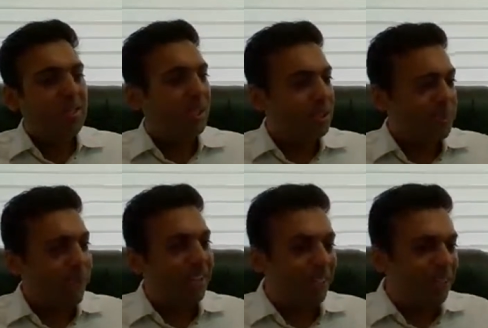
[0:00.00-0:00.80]
So it's
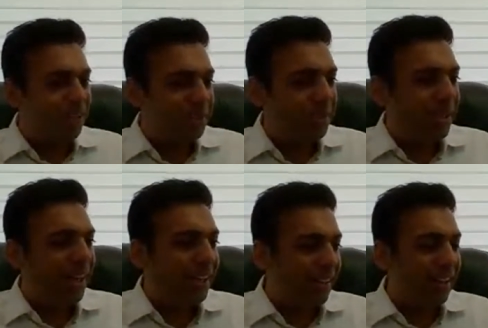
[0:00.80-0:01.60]
better to
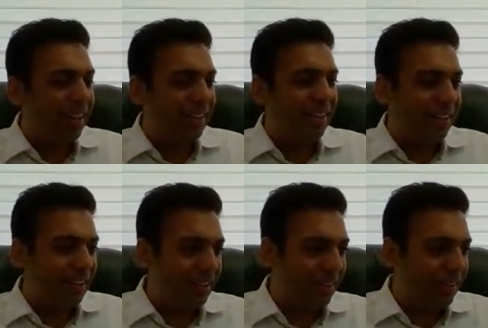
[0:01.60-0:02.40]
I correct it
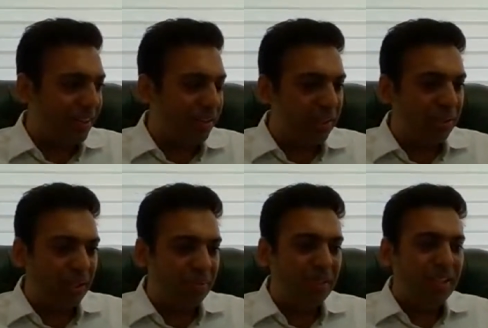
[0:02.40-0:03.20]
and uh, give it to
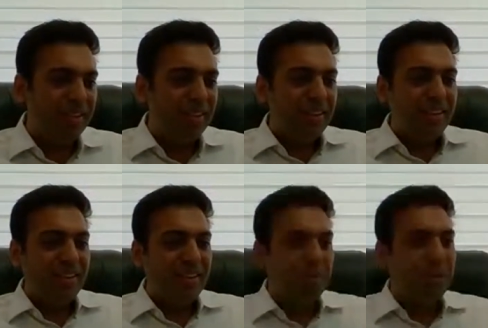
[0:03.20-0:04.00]
them.
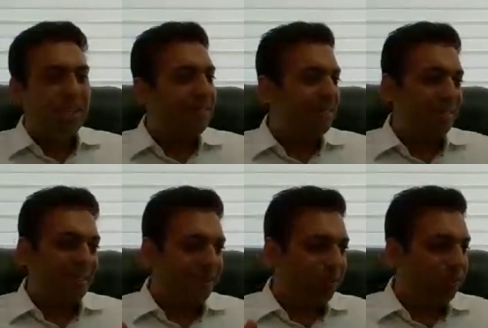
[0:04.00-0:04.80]
Uh, but
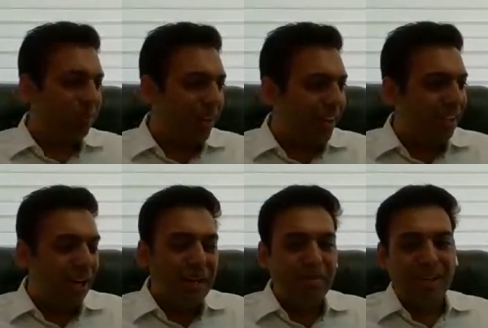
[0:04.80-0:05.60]
uh, I,
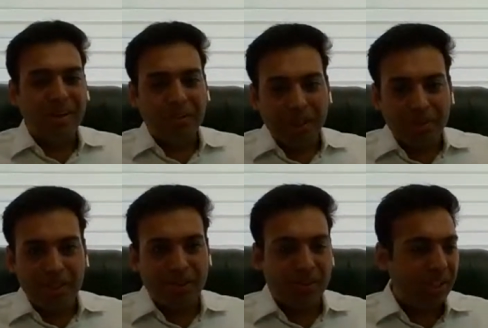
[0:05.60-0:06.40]
I may not be able
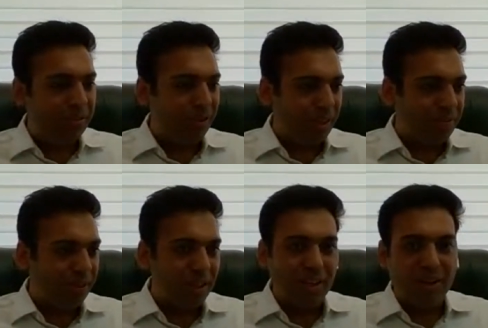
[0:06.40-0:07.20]
to do it for,
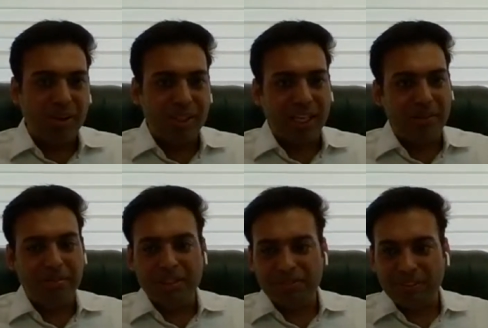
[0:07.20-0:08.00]
for a long time
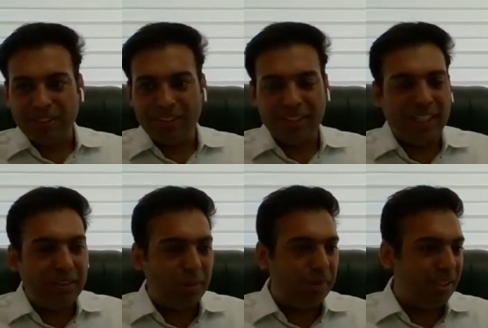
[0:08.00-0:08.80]
if uh, that
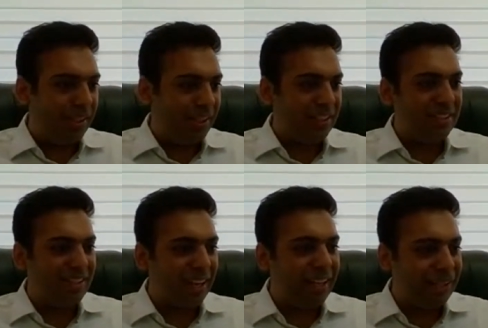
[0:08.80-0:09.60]
will be the case, that I